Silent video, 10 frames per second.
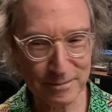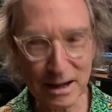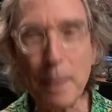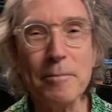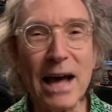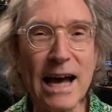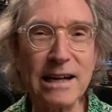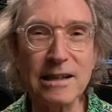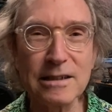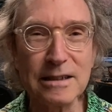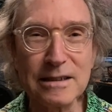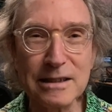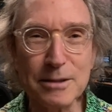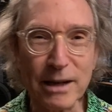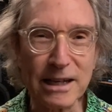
back to my